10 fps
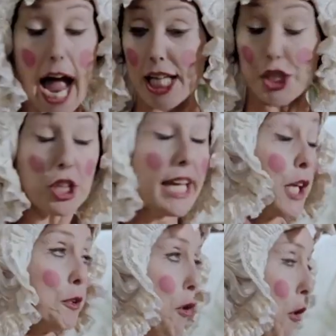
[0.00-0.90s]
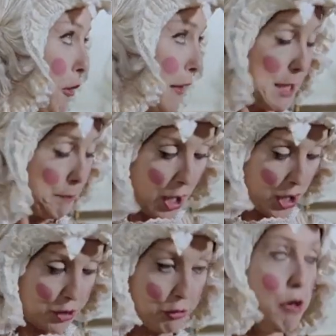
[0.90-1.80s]
I shall ignore these
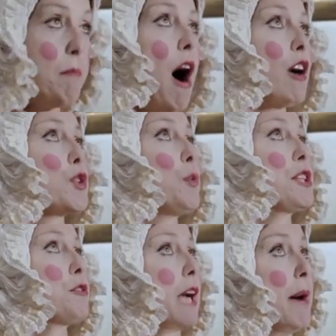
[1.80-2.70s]
personal remarks, Worzel